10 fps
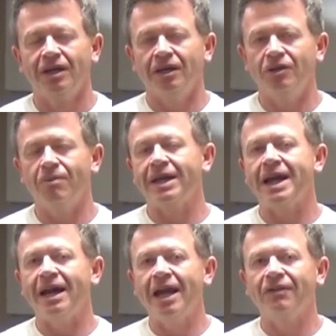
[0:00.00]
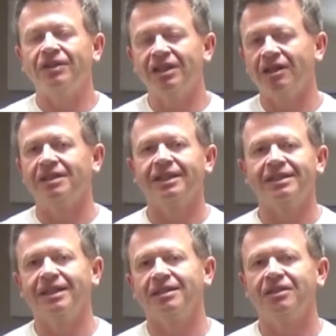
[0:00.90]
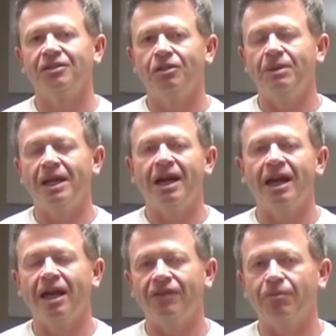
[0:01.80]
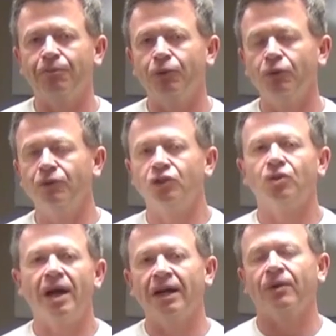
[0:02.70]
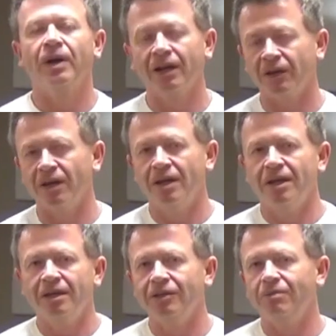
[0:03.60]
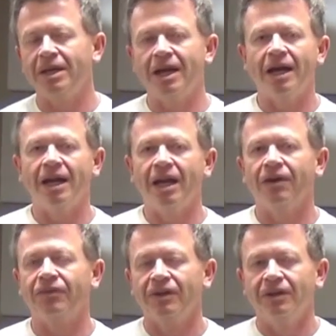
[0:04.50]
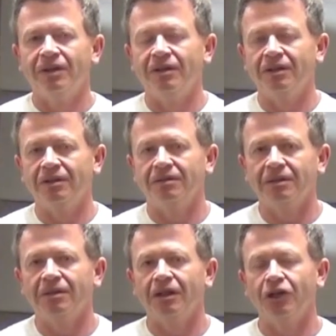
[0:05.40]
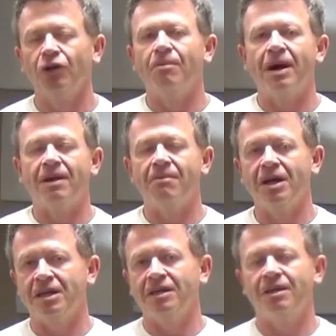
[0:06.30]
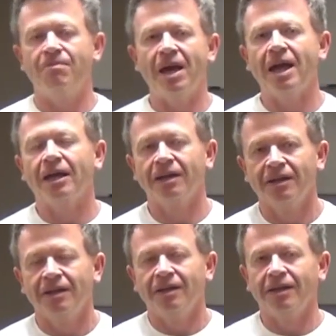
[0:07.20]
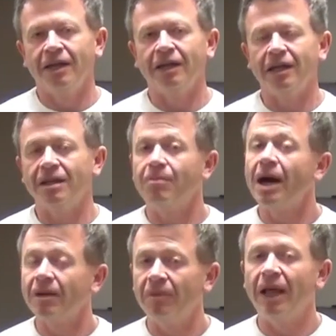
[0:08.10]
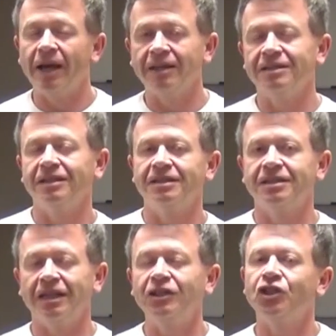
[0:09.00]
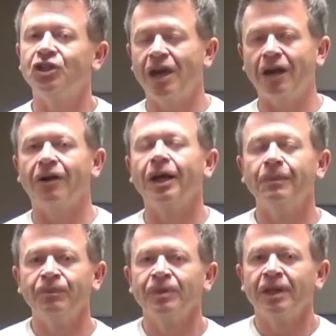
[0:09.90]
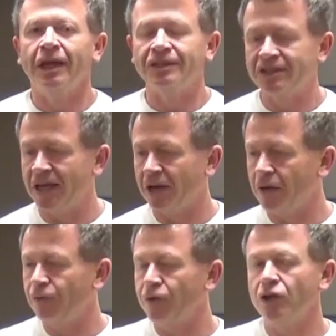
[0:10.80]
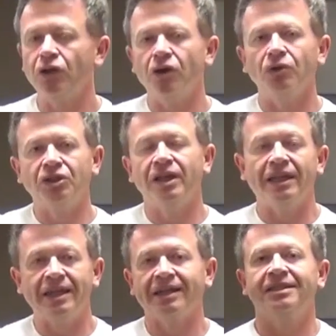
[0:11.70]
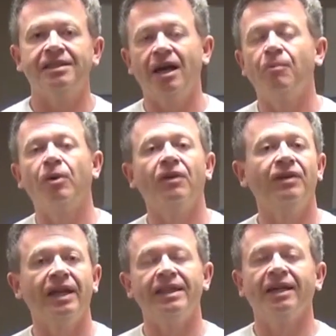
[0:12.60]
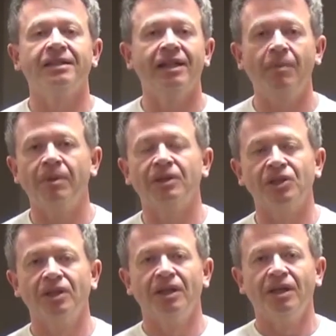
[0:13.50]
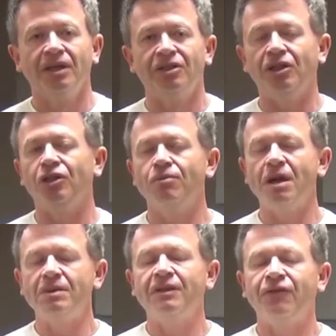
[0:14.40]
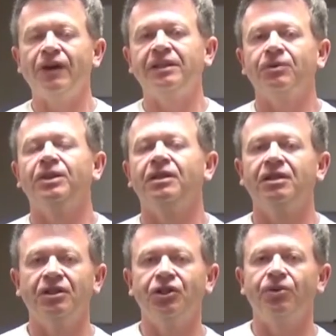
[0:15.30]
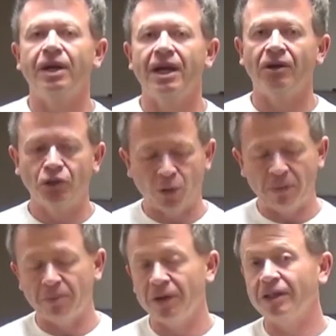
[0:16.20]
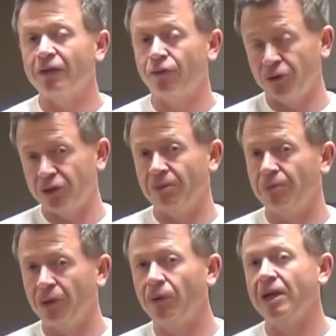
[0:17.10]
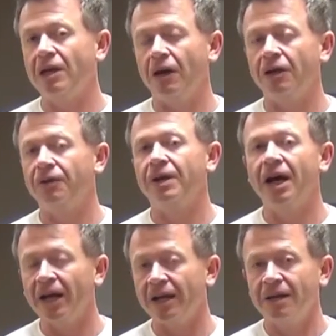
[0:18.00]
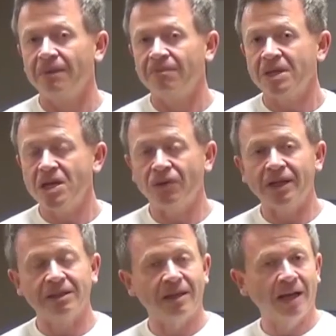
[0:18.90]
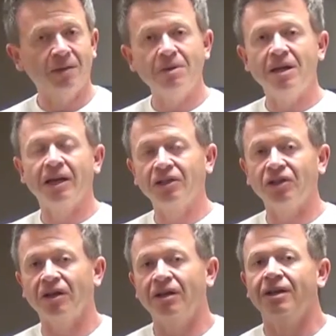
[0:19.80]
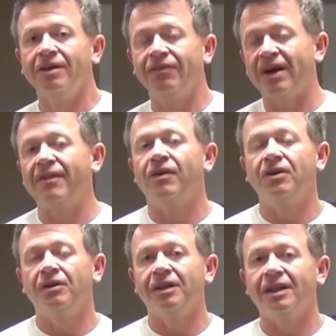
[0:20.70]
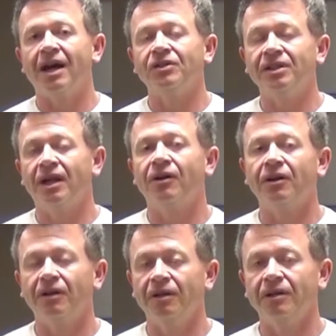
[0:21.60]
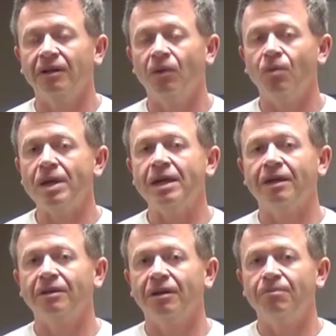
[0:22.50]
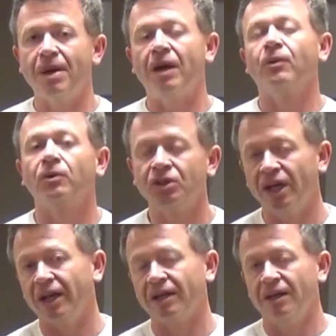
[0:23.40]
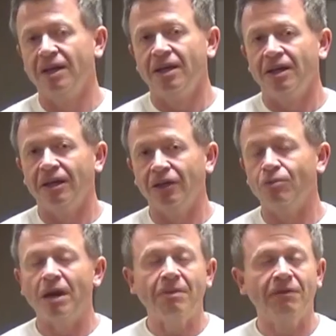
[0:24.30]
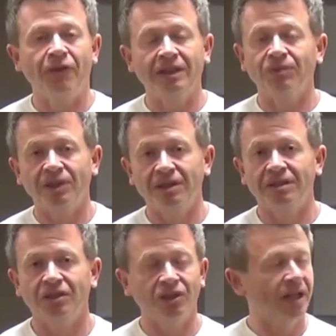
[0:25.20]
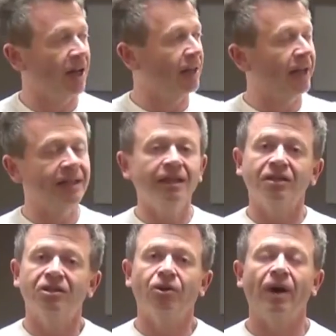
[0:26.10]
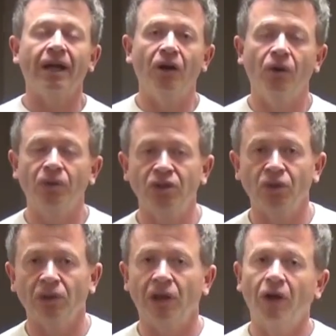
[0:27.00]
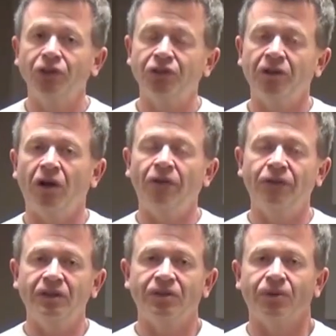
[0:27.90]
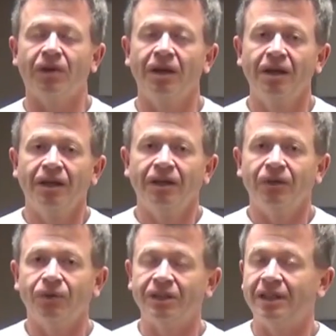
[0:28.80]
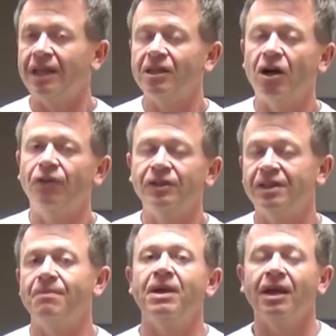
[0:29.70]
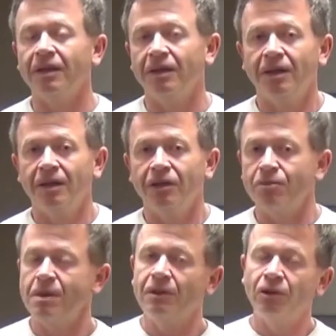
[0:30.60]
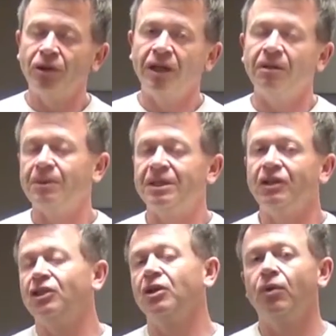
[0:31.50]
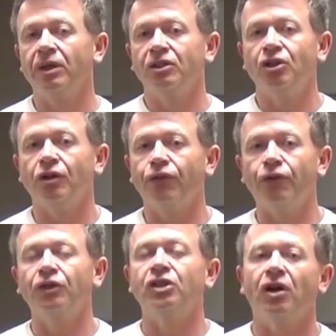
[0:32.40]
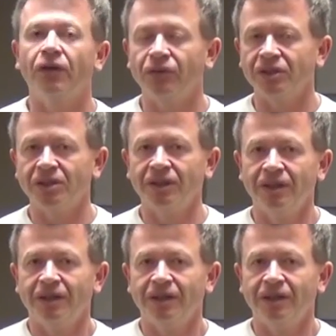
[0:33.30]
You may not have a ton of successes. You may not have a proven track record. You may not have uh, a good amount of money in the bank. And, and the bottom line is it's, it's scary. It's scary for you to go to that next step, whatever that next step is. See, you may be faced with a decision right now. Do I bring that first employee on or not? You know, that's, that could be an extra five hundred dollars, one thousand dollars a week uh, payroll check. You may be faced with a decision kind of like this. Do I go into a larger office or, or stay in the office I'm in? You may be looking at potentially going into your first office.